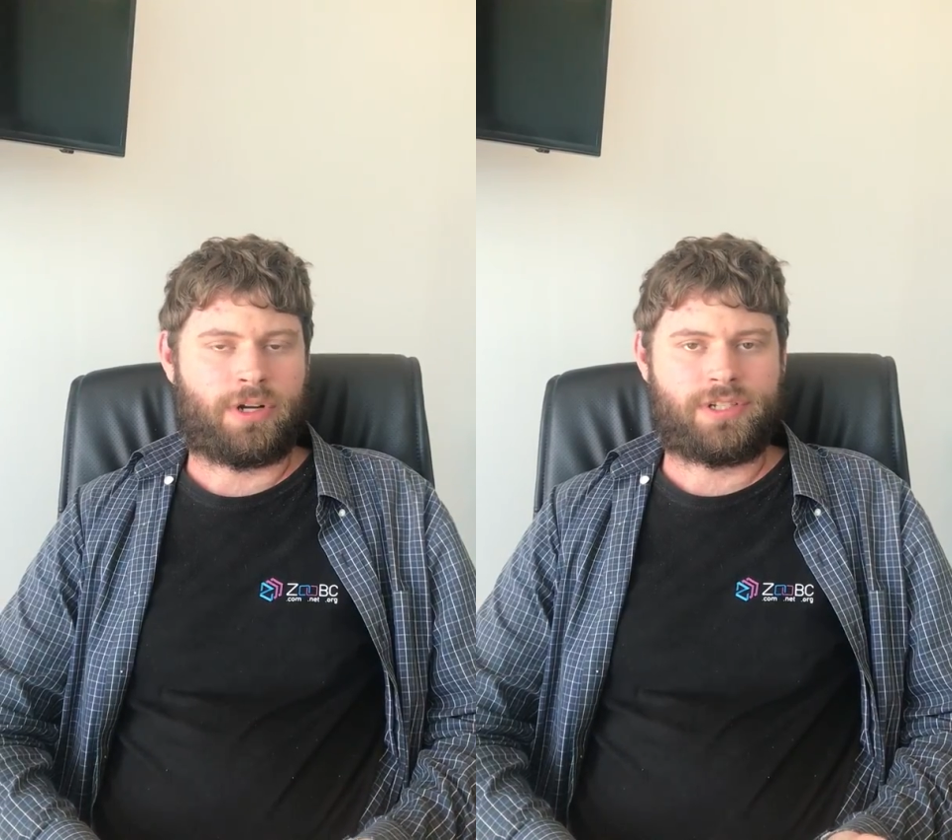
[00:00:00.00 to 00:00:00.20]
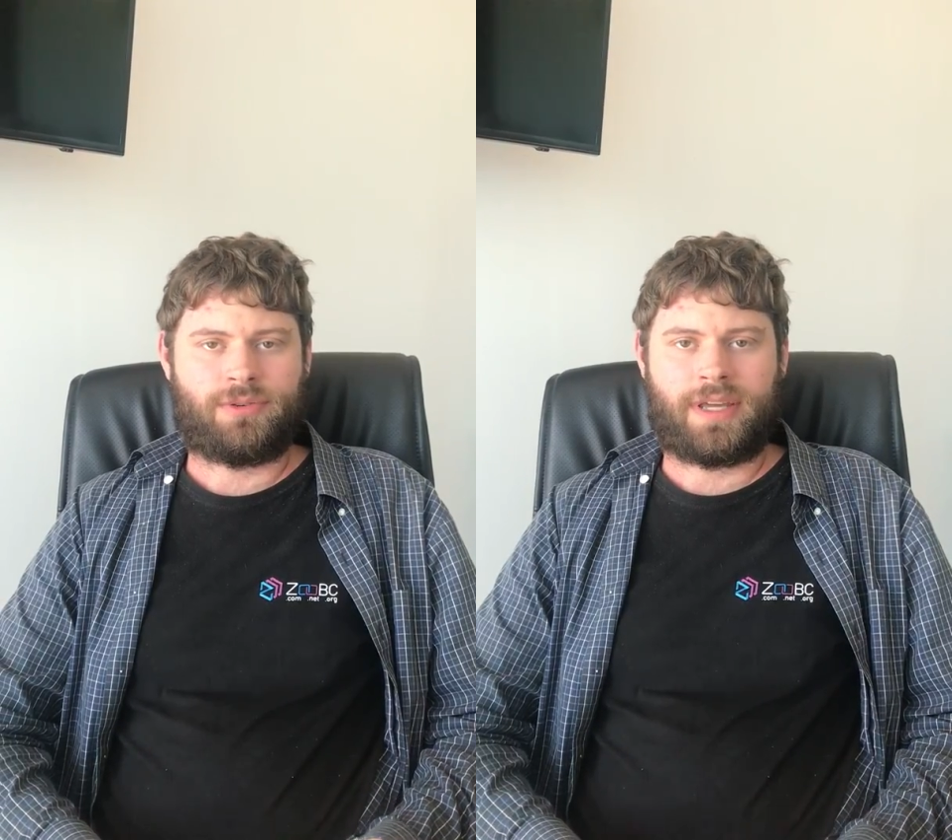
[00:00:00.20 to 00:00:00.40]

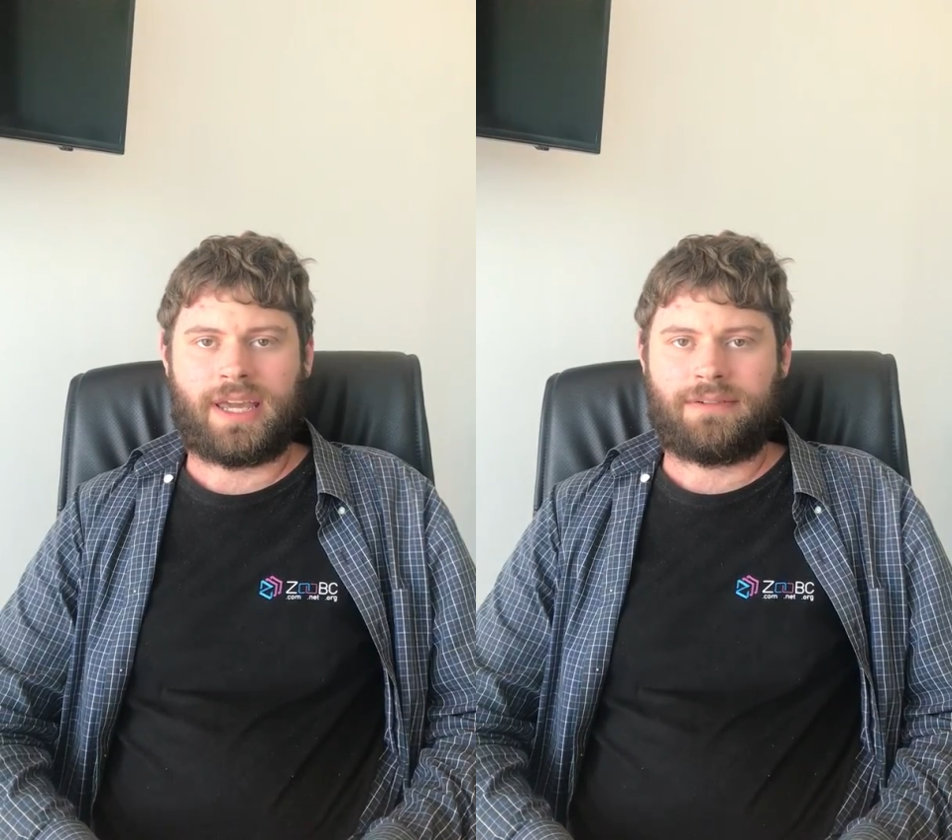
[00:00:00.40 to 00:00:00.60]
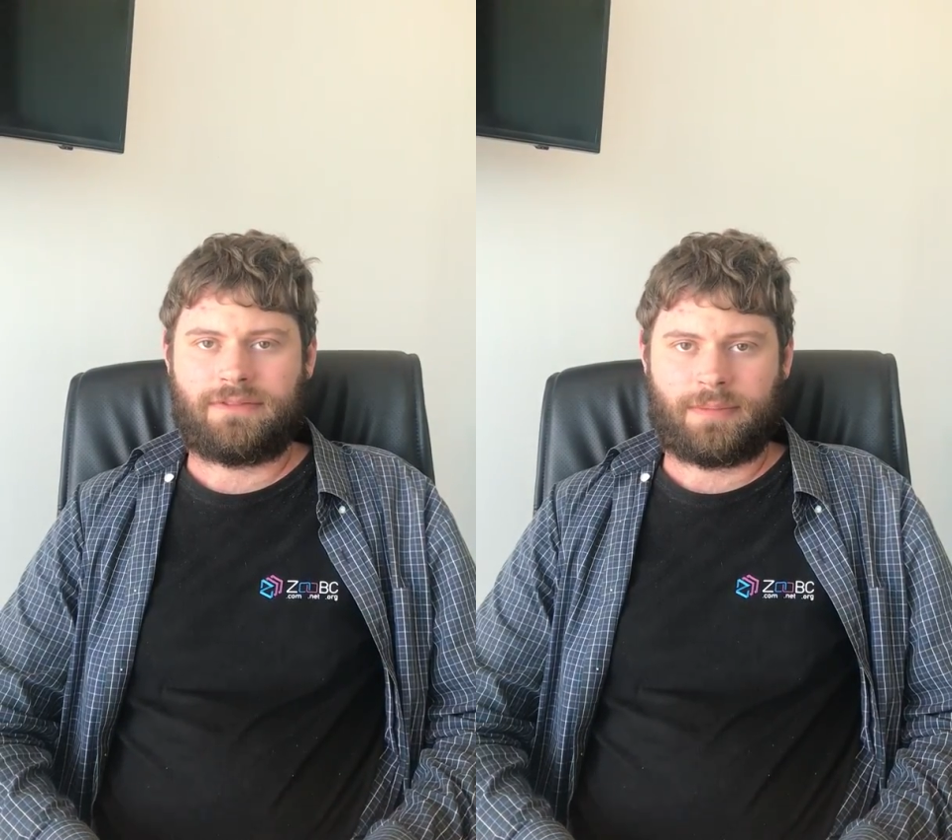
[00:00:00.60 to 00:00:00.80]
what you
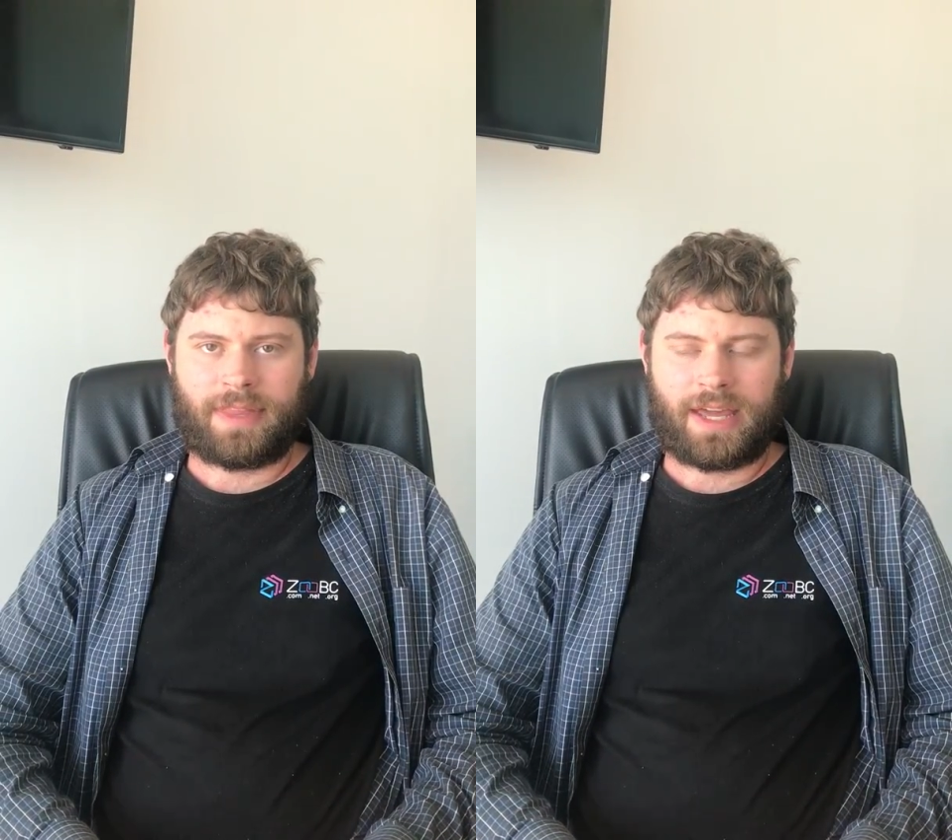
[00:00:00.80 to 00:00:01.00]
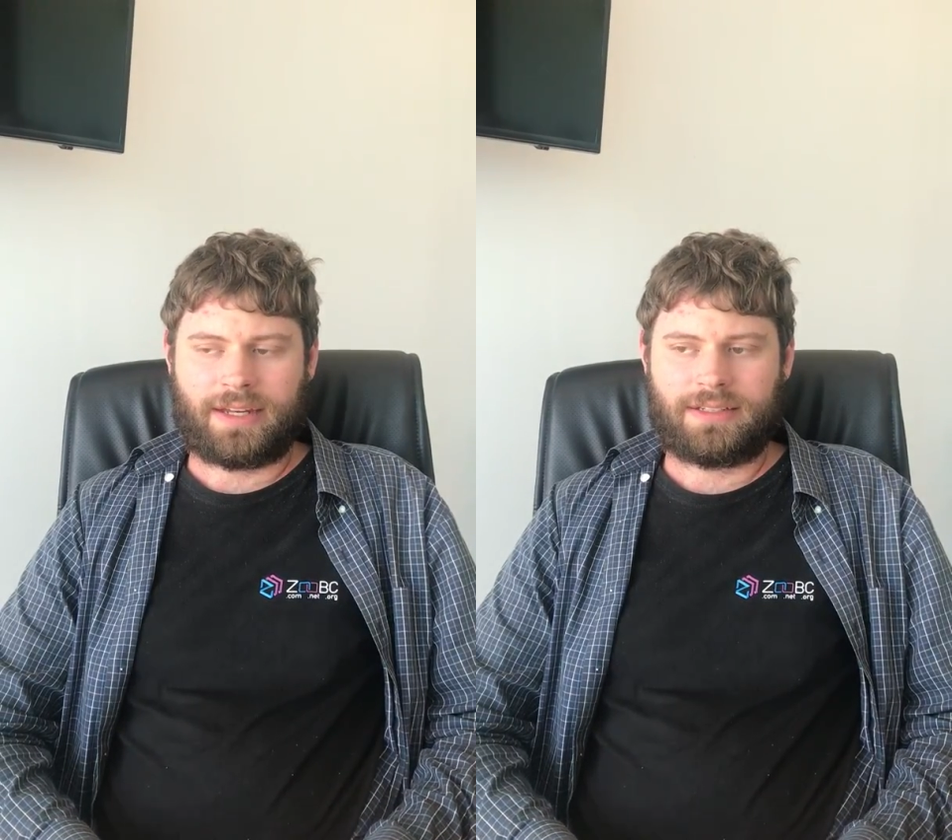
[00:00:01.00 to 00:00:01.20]
gain from
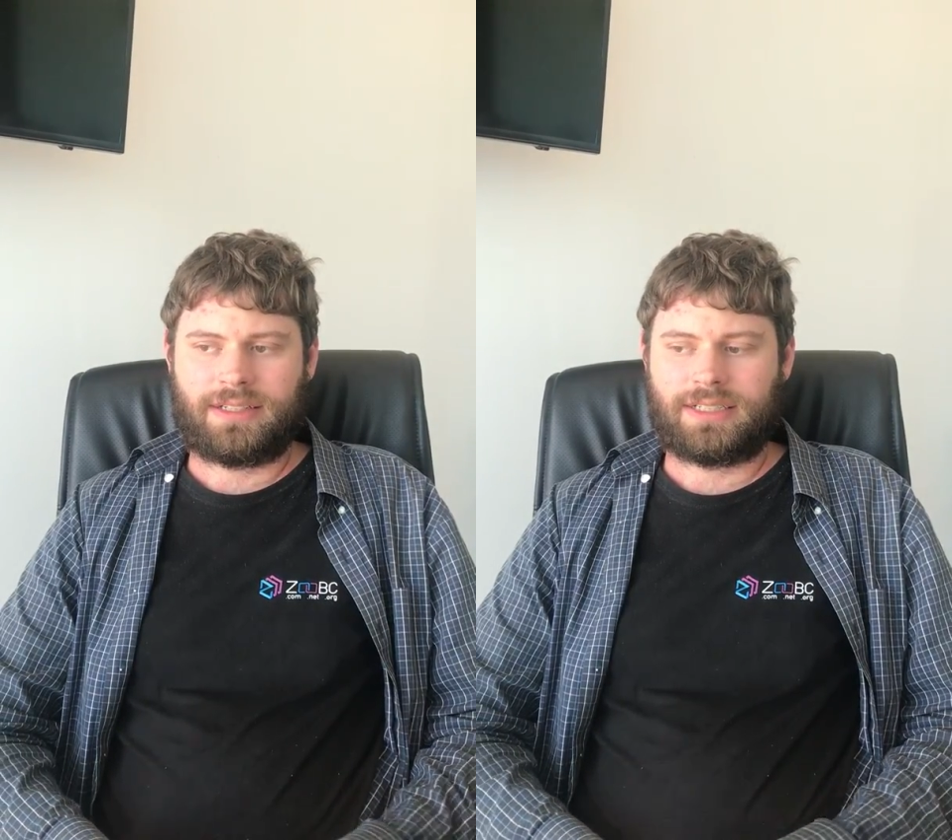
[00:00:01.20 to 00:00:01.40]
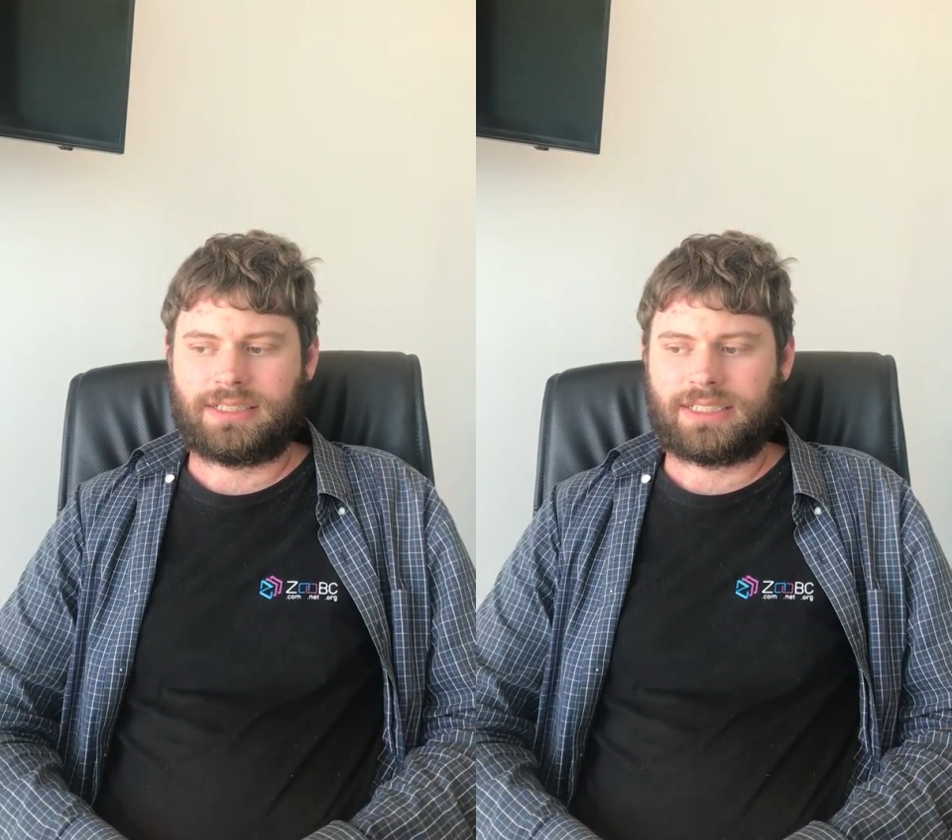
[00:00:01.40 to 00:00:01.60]
that
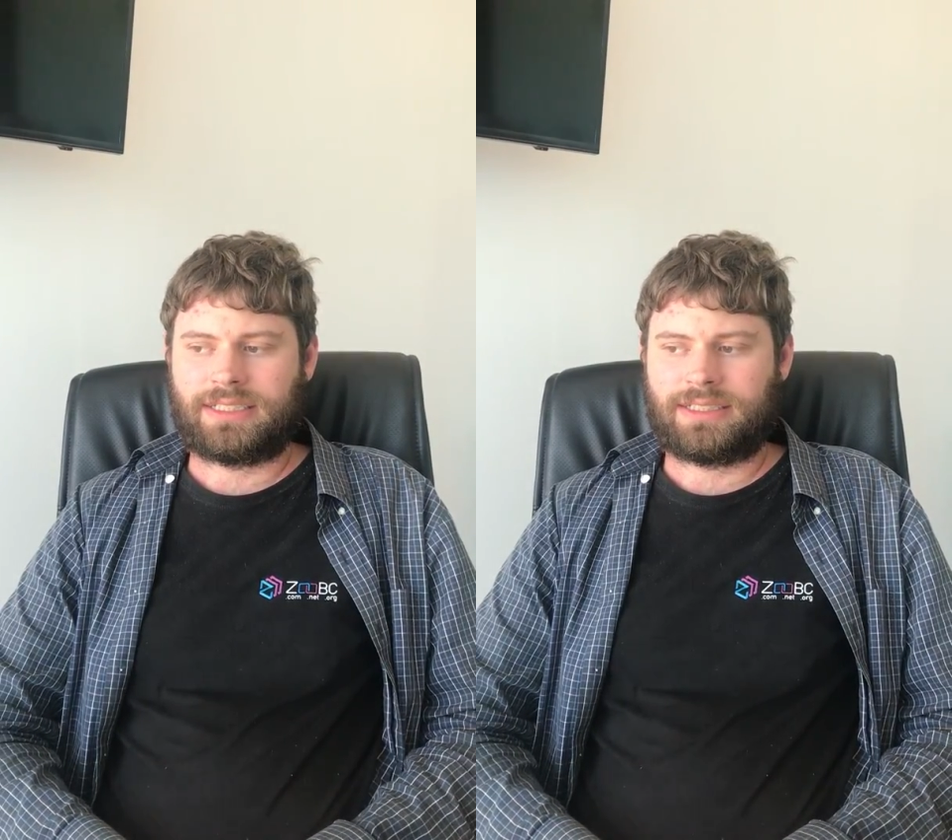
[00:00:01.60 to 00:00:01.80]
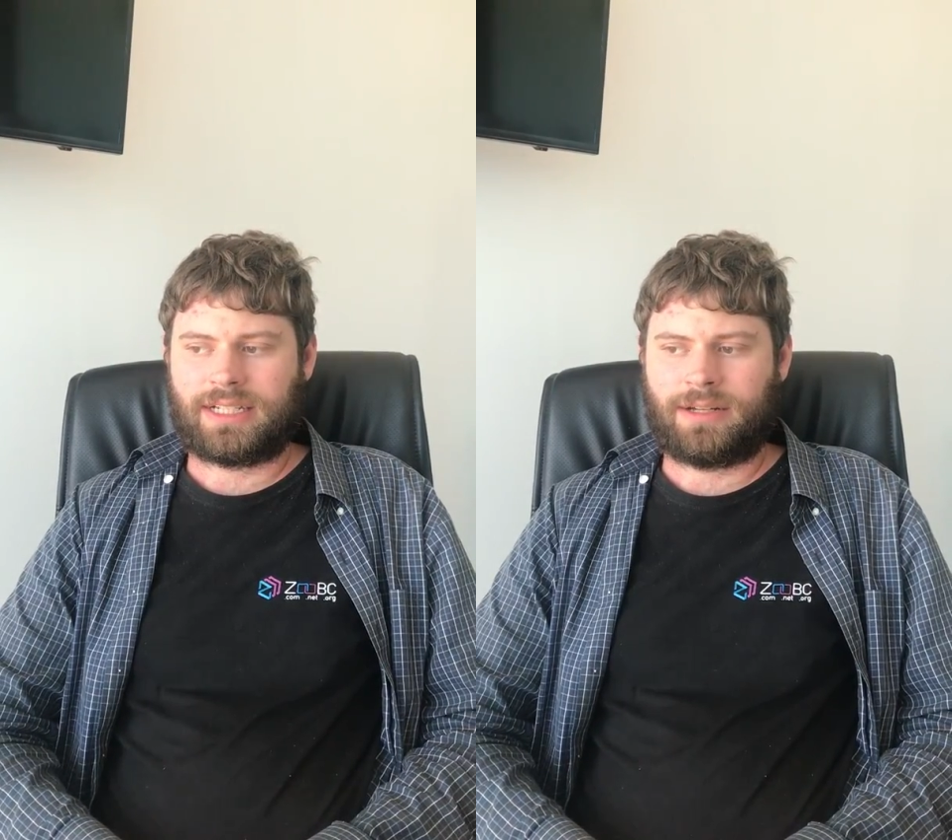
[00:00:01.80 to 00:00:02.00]
because
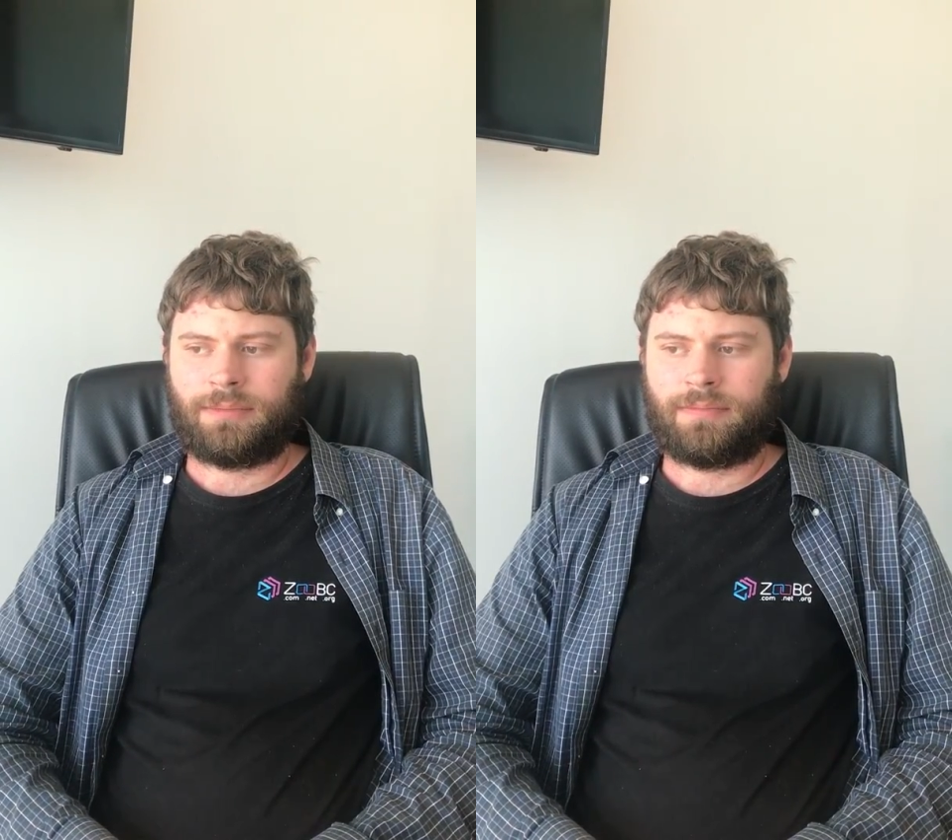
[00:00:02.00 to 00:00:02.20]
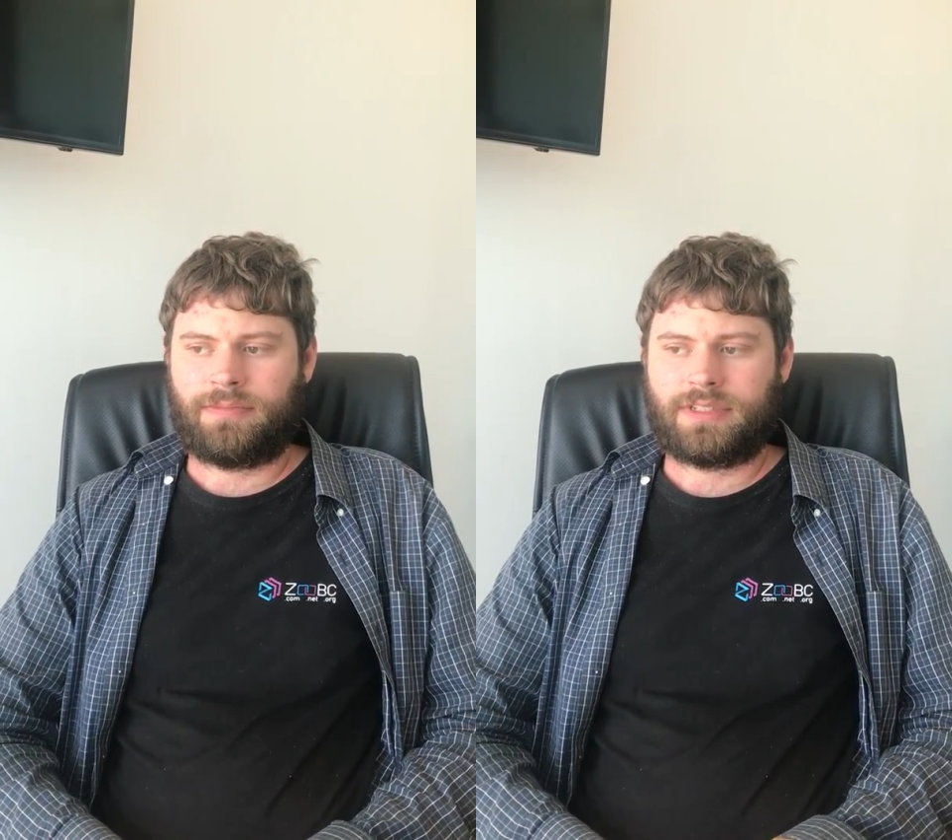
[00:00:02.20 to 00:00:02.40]
there's um,